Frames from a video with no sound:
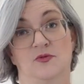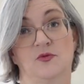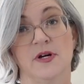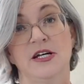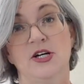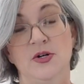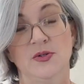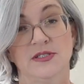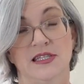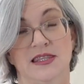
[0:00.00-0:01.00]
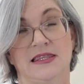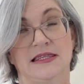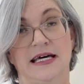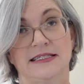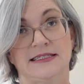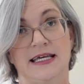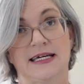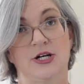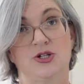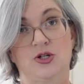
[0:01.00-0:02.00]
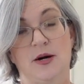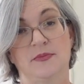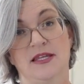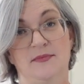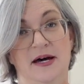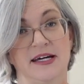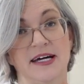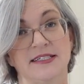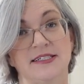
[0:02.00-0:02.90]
redos, that's like a drop in the bucket.